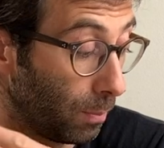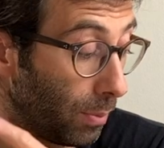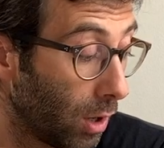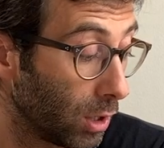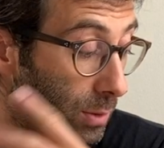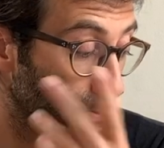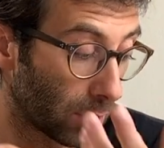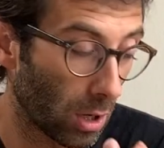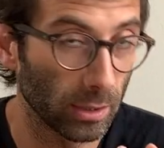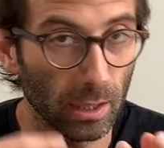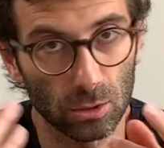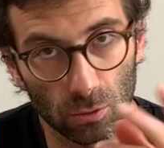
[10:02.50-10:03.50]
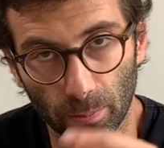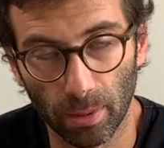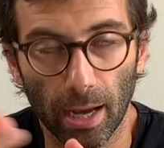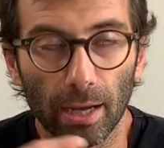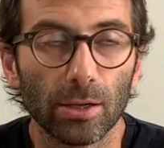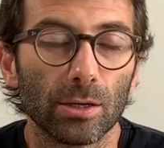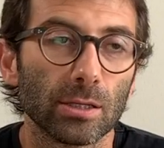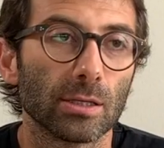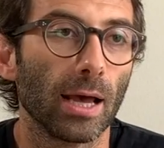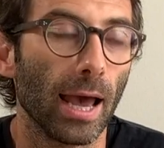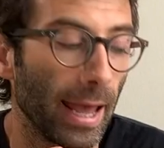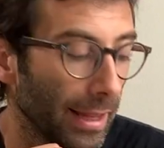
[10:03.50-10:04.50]
points products
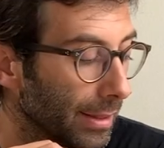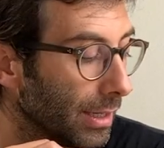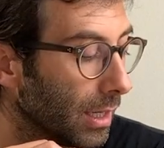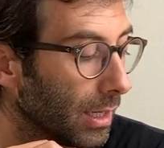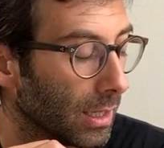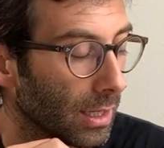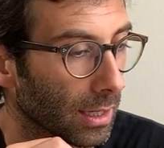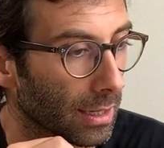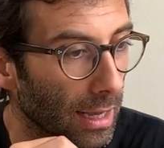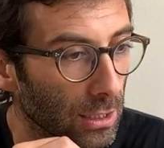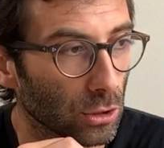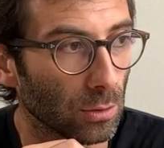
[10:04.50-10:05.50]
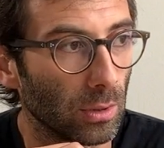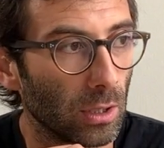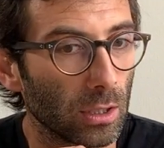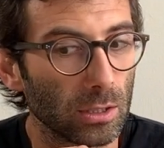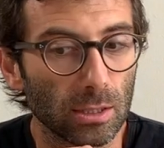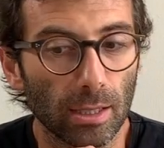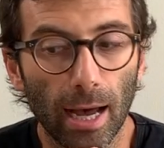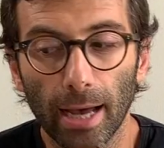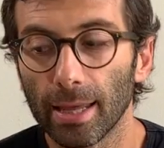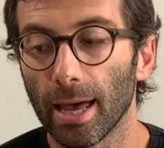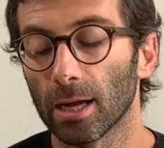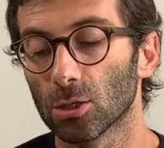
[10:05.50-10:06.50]
suppliers and uh, uh, customers
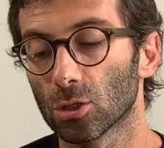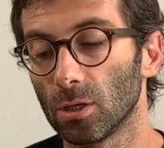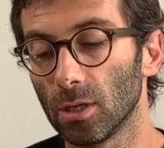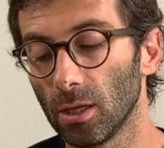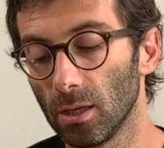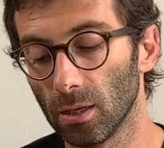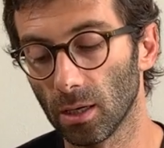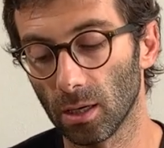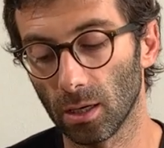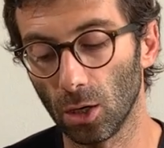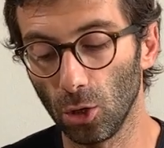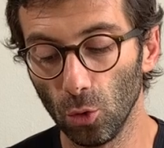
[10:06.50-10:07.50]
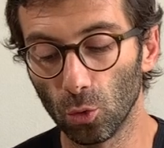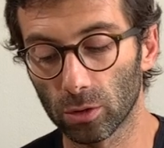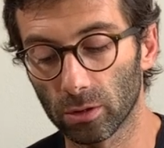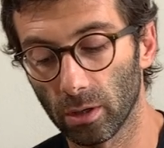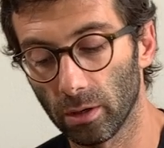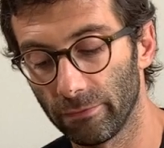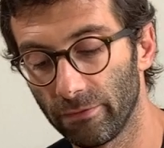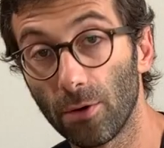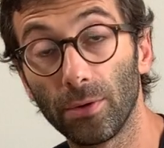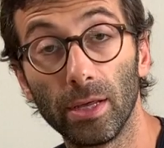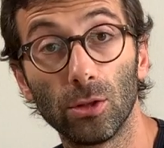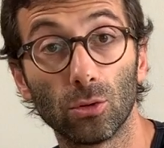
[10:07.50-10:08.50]
i actually uh, looked uh,
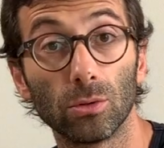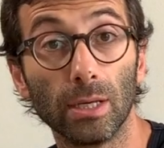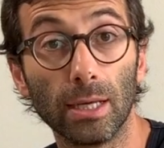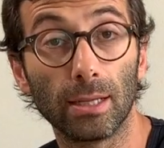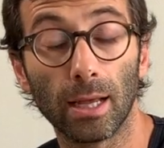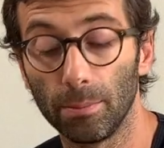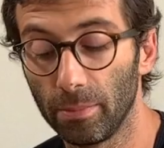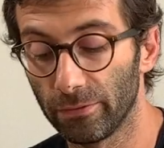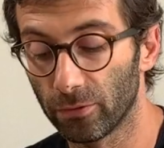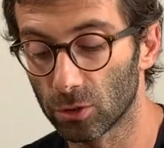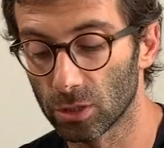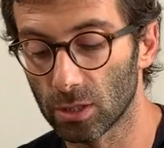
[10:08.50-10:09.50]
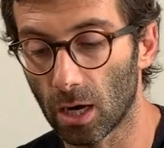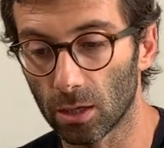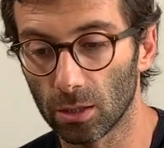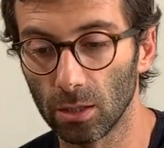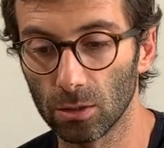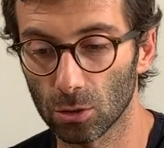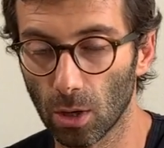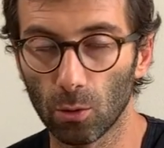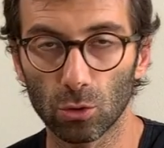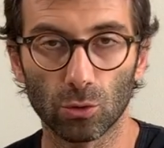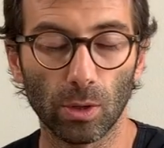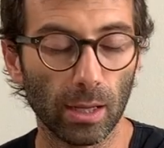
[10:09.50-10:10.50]
very into detail before starting so i
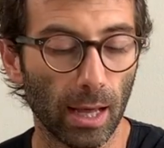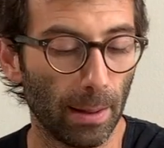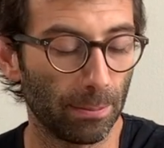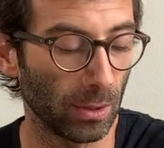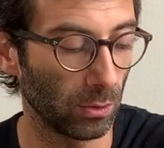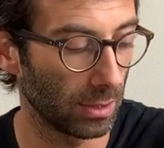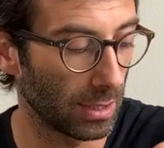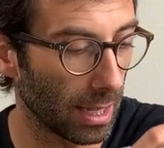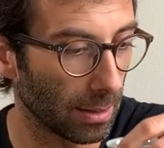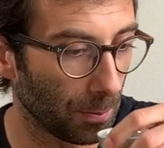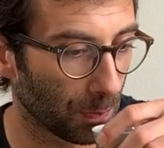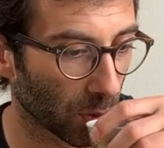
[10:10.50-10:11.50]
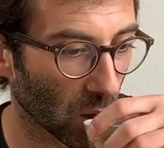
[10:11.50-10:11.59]
was really happy with that